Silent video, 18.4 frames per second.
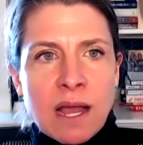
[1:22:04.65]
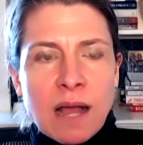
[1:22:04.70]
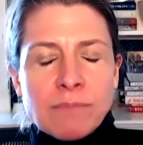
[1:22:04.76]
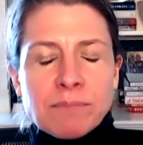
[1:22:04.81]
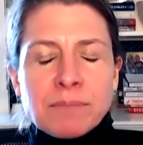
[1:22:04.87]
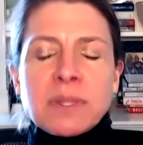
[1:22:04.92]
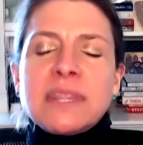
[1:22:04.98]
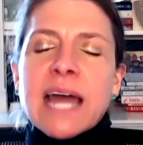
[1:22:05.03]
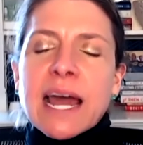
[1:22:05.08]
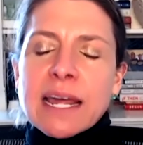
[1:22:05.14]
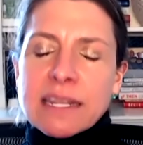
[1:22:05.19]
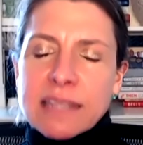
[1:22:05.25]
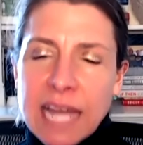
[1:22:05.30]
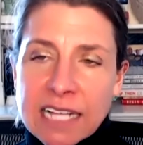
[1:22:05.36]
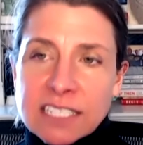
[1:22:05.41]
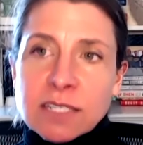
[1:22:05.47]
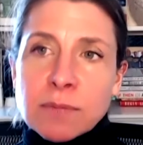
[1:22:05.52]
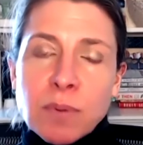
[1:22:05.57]
But
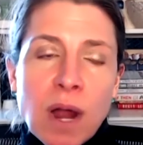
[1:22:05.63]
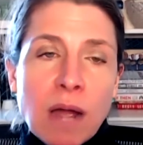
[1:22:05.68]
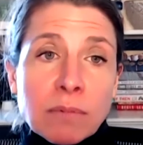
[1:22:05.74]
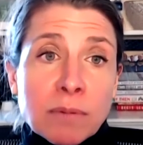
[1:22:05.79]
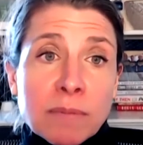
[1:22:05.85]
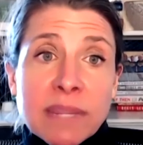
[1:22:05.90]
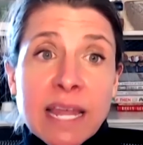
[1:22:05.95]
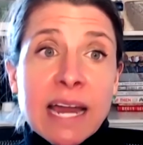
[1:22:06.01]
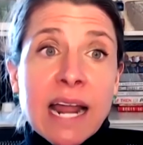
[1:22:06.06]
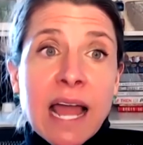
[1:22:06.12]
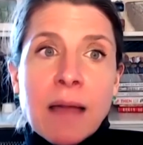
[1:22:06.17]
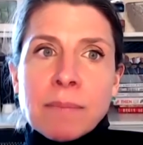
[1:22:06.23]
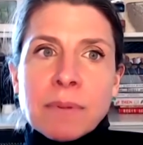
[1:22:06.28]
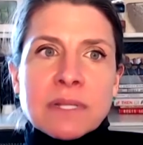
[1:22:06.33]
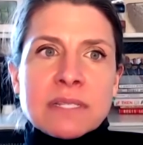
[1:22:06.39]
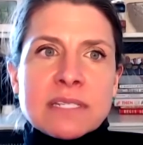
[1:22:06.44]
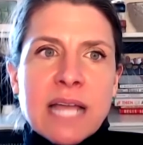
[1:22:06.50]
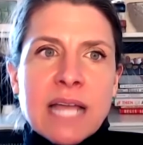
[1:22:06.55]
that's a problem. And that
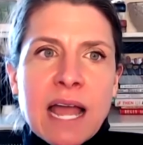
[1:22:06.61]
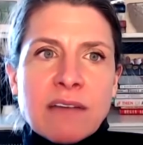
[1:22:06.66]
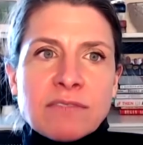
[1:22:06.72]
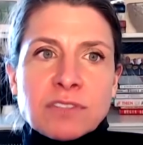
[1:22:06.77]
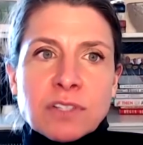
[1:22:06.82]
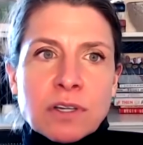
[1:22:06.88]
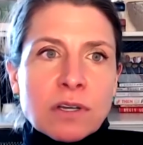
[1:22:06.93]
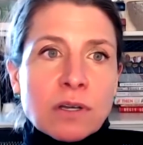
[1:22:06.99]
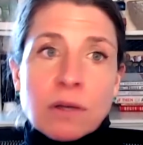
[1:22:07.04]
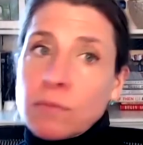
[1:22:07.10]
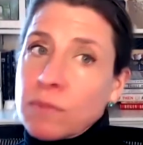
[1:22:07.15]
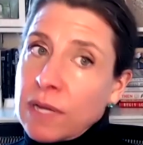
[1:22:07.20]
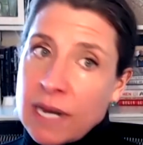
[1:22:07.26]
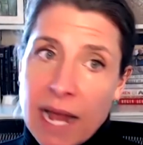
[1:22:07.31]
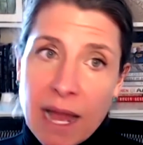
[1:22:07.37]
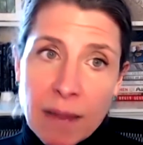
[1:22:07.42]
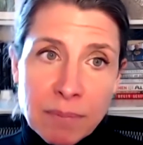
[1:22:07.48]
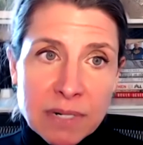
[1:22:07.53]
happened
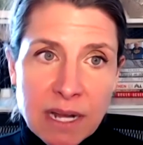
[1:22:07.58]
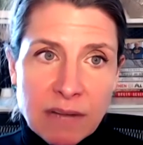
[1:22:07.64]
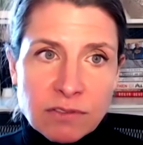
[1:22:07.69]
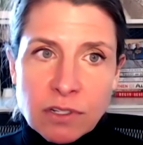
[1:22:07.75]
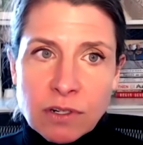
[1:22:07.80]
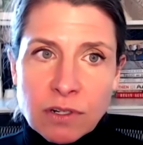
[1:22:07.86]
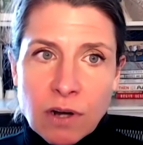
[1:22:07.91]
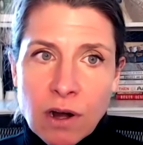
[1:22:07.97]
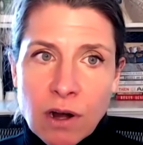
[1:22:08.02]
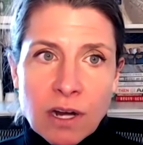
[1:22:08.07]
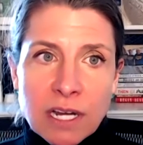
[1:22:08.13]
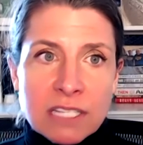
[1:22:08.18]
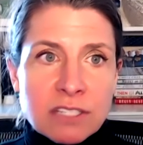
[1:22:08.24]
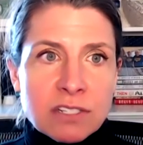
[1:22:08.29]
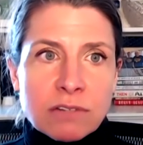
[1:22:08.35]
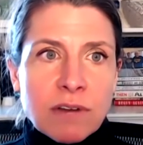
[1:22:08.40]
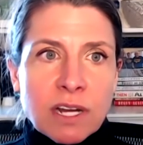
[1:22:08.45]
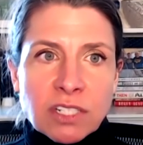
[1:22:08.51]
after our
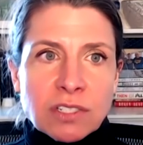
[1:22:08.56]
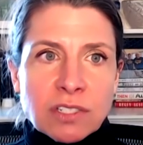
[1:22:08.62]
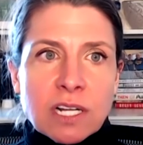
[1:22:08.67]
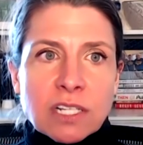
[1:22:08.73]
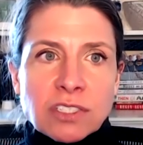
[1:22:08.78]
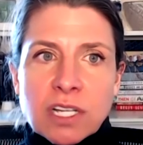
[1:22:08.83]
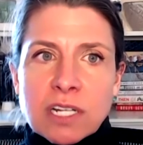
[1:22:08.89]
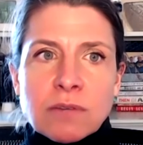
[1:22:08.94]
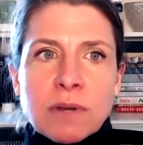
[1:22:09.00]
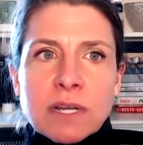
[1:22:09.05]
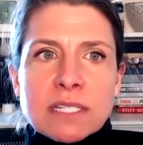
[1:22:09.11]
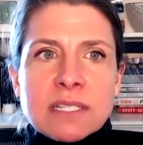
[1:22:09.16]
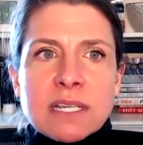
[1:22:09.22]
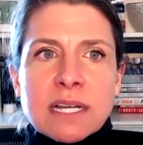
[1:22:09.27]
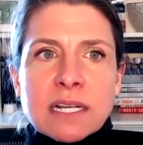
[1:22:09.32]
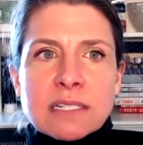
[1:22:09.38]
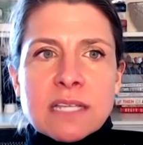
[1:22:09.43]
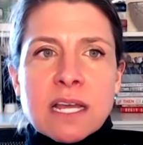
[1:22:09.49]
insurrection on January
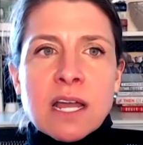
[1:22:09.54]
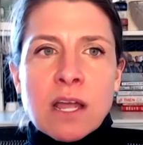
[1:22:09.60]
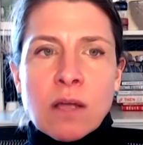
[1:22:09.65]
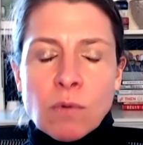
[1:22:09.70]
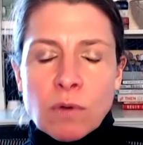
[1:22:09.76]
6th,